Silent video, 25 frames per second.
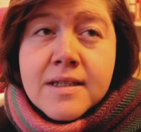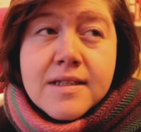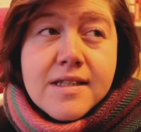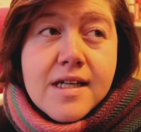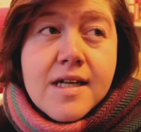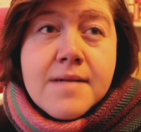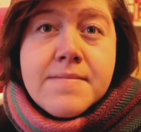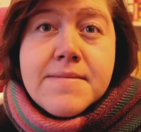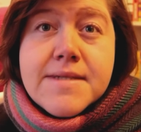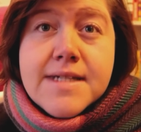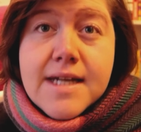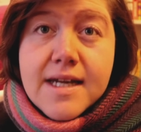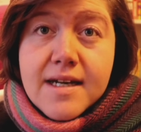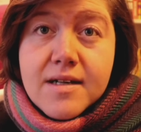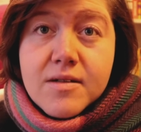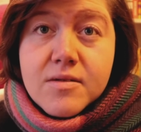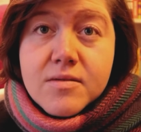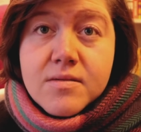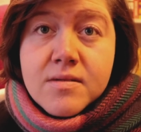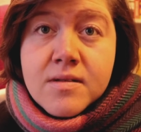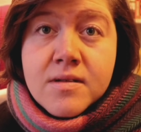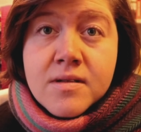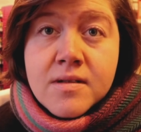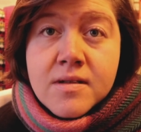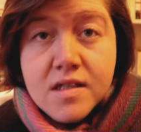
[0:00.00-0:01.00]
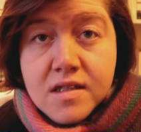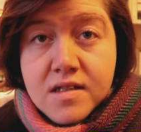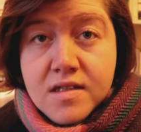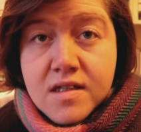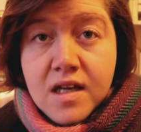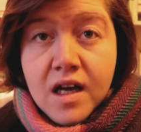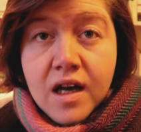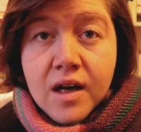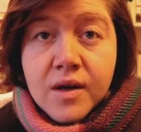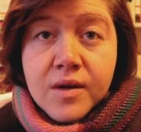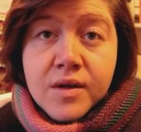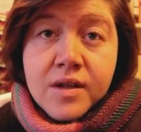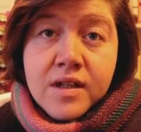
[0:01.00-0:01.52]
Calm down.
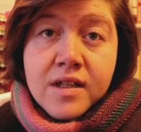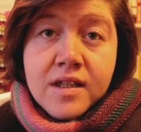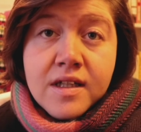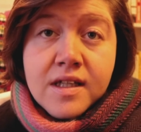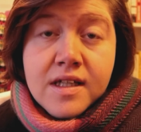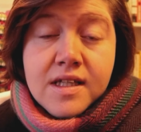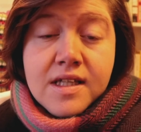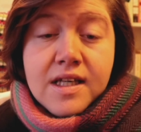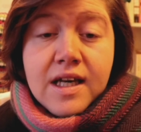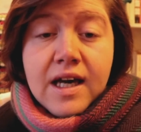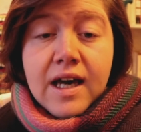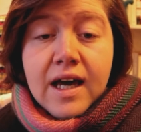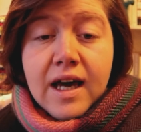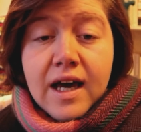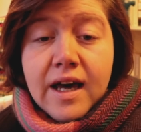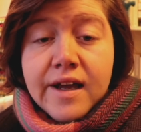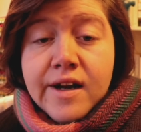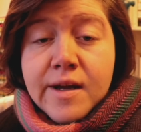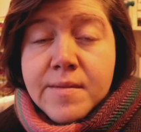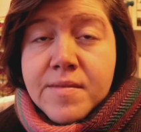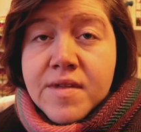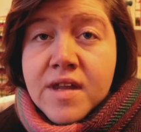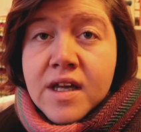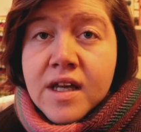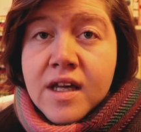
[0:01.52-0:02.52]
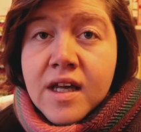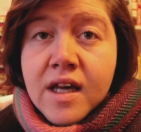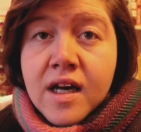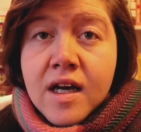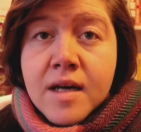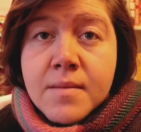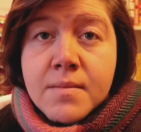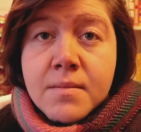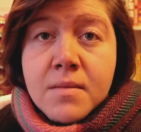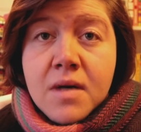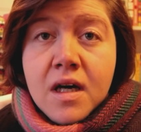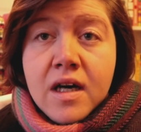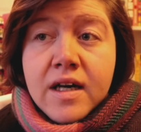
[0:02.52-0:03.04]
So, yeah, and I'm thinking
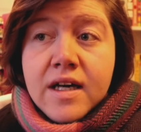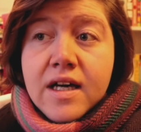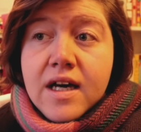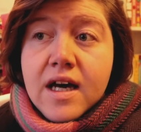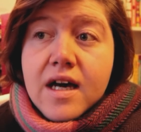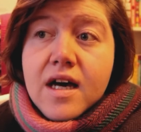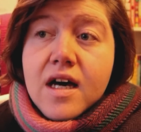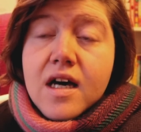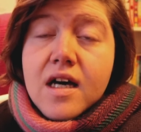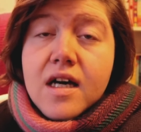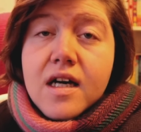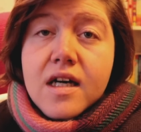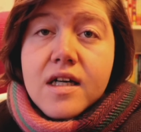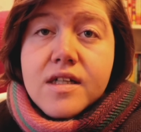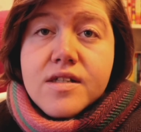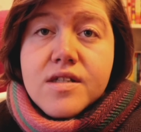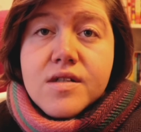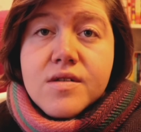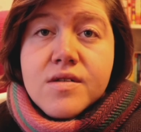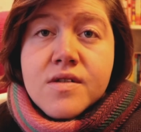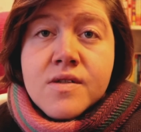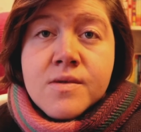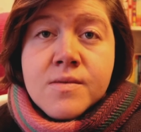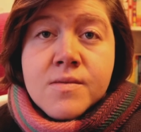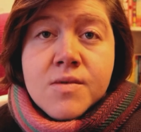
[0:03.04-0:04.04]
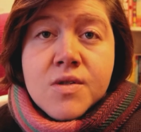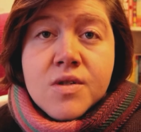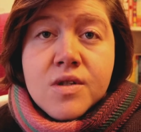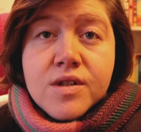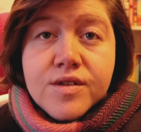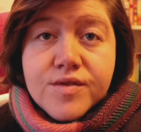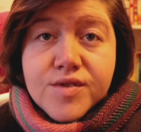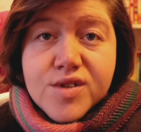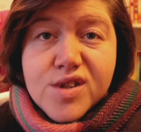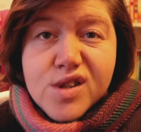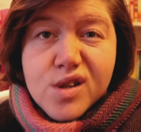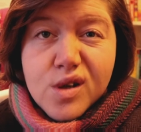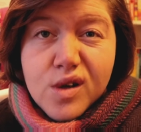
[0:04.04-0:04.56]
I might do some sort
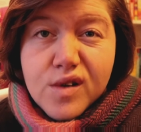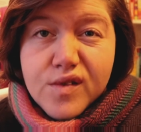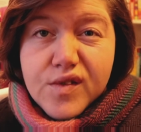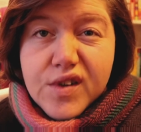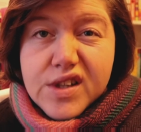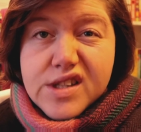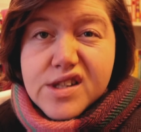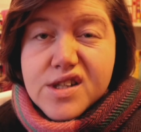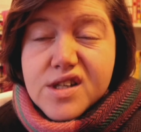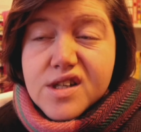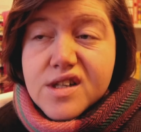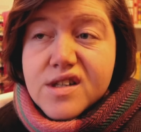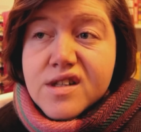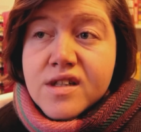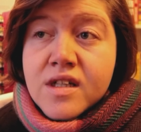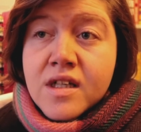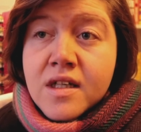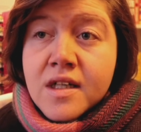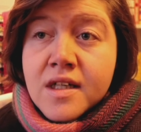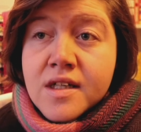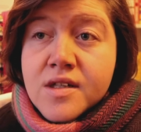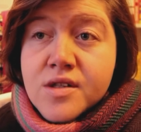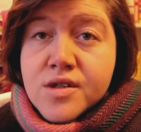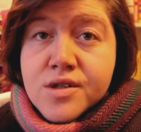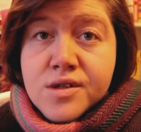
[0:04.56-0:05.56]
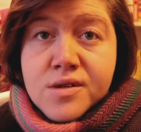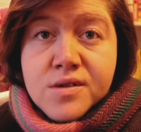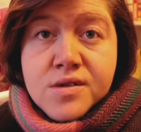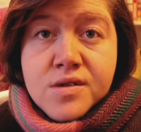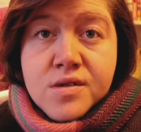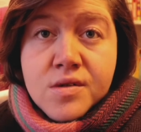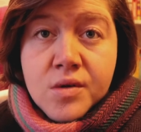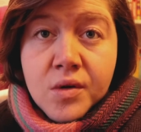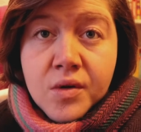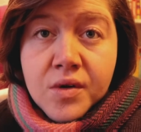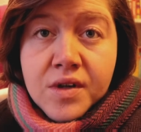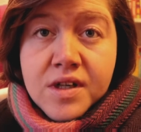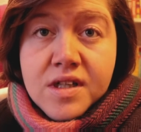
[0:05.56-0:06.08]
of short fiction, short
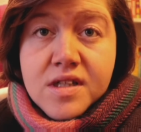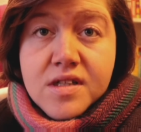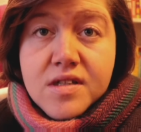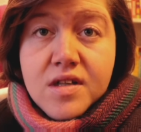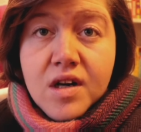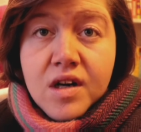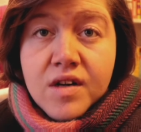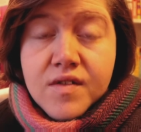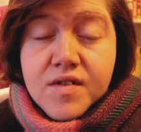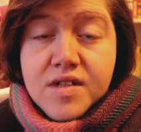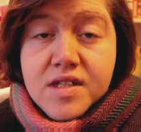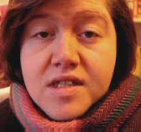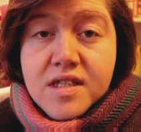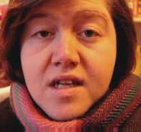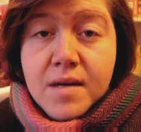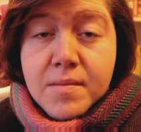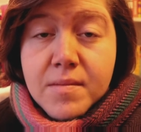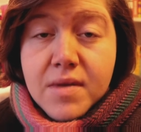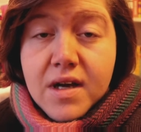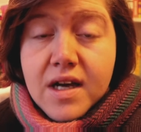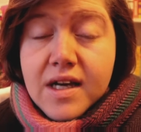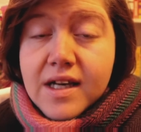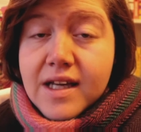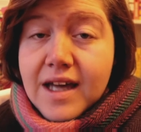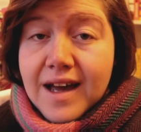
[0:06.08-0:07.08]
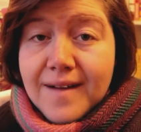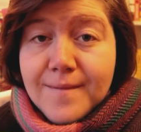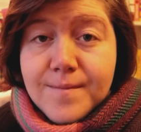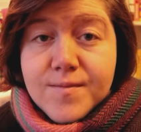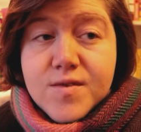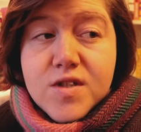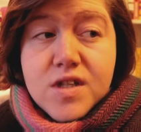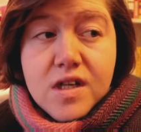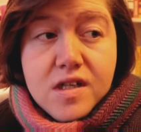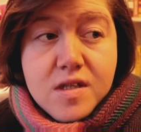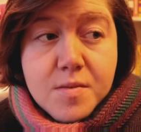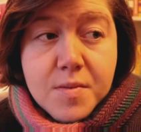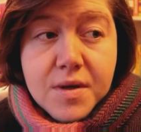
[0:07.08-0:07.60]
stories over December. Again,
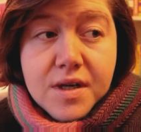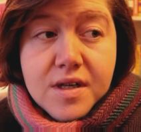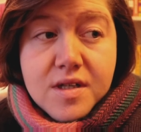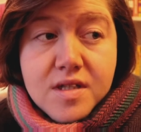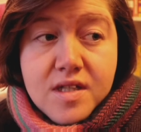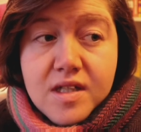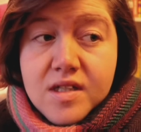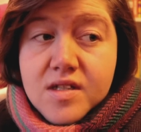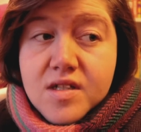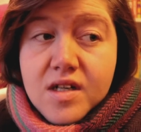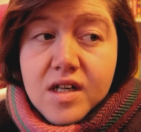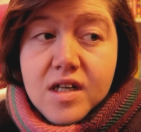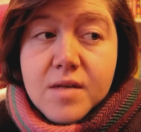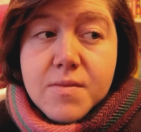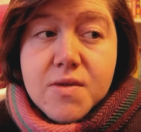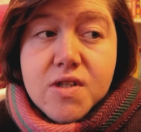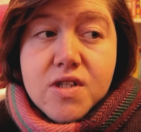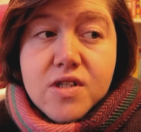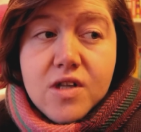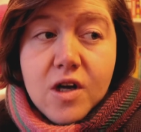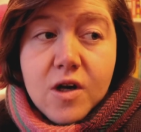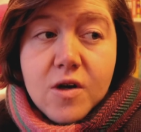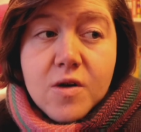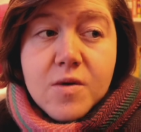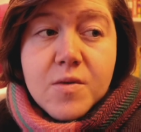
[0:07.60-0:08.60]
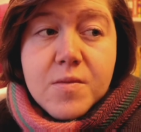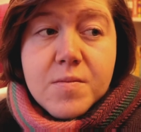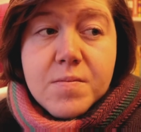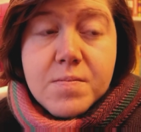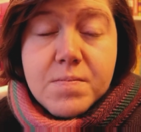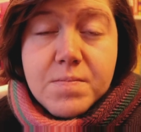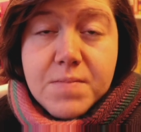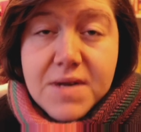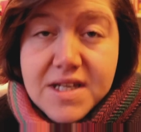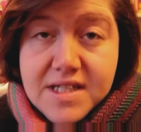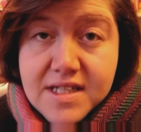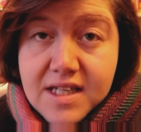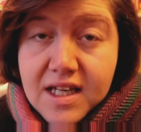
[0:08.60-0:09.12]
just because things are going to be so
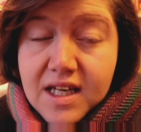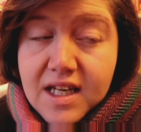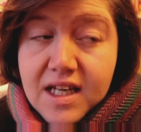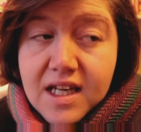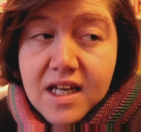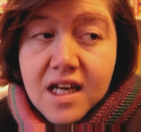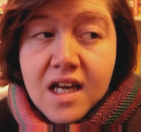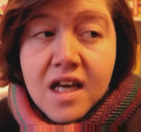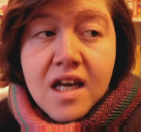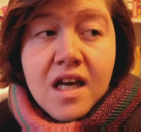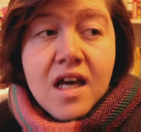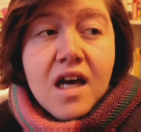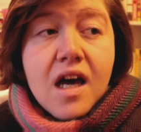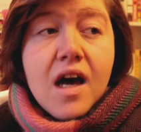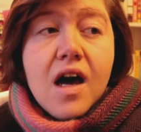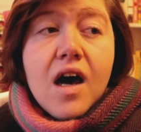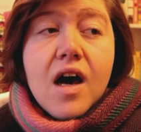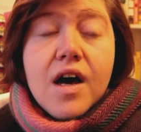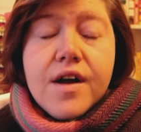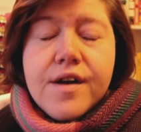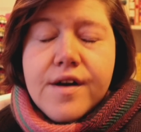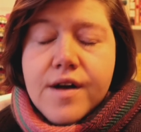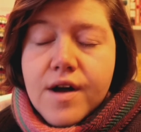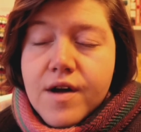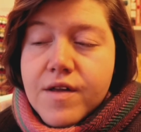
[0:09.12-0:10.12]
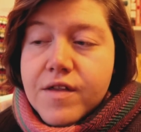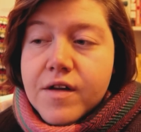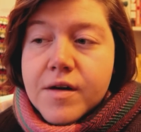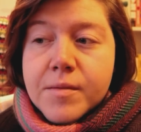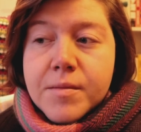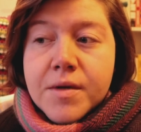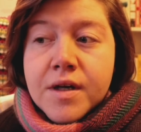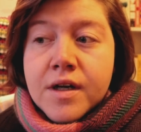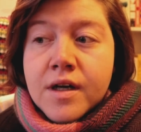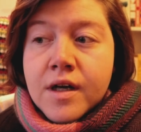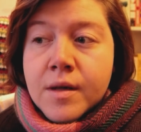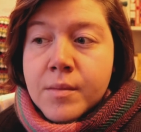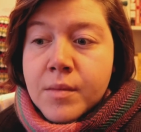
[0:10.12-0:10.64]
busy, I know that I'm
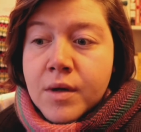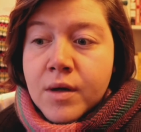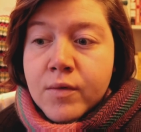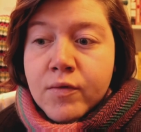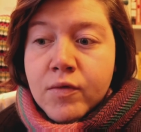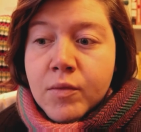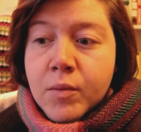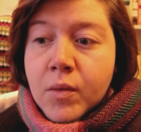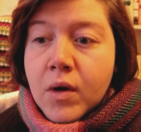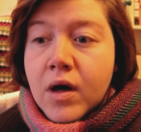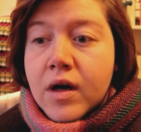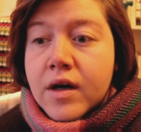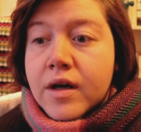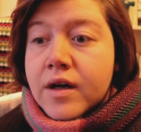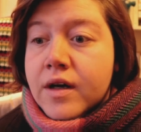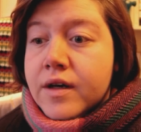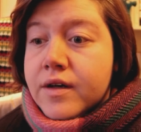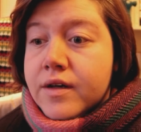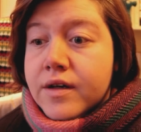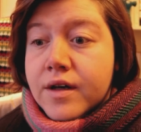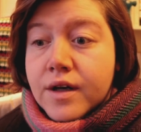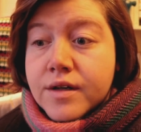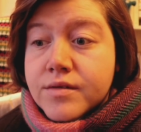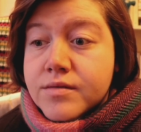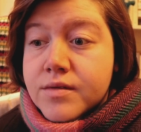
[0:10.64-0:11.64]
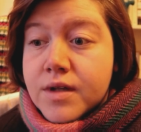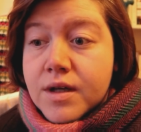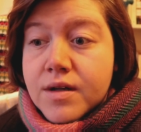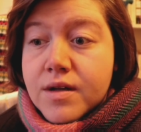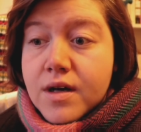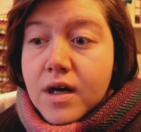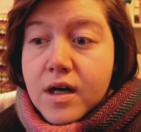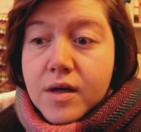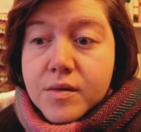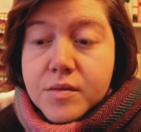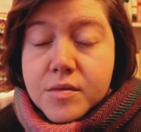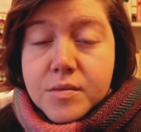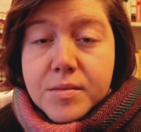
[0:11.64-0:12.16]
going to come home from work and I don't know
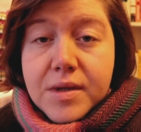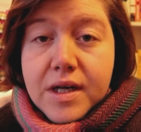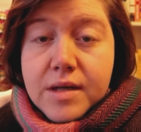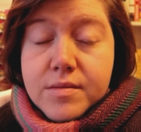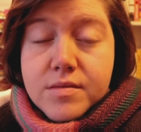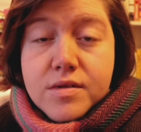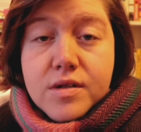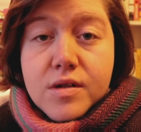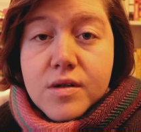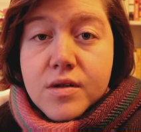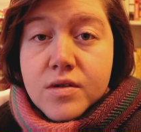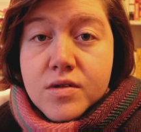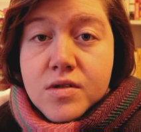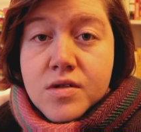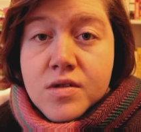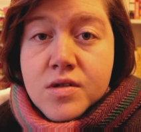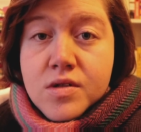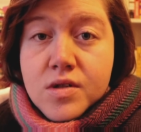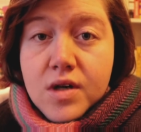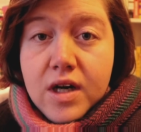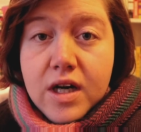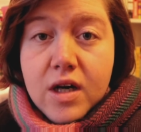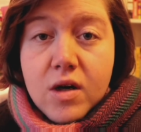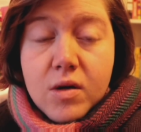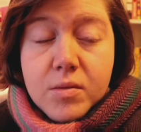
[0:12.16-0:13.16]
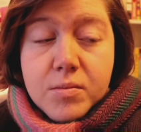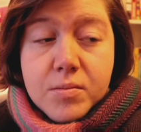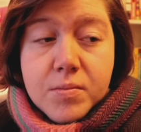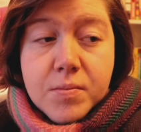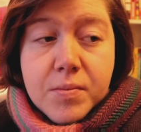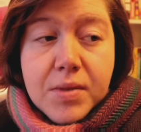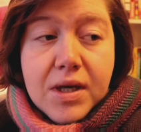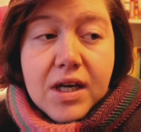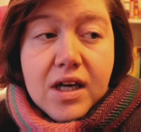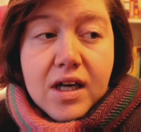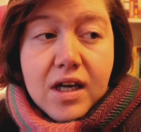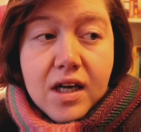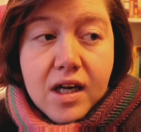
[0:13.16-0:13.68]
that I will be able to concentrate on
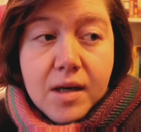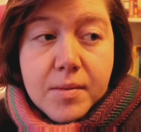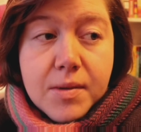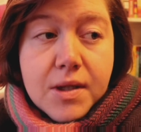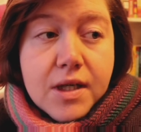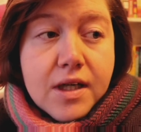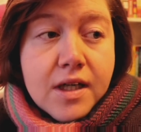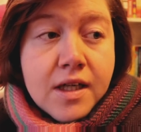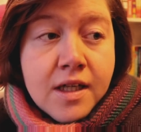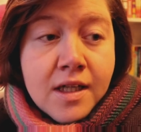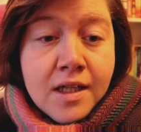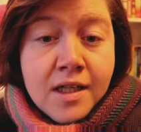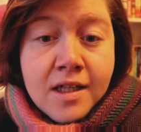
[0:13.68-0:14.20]
picking up a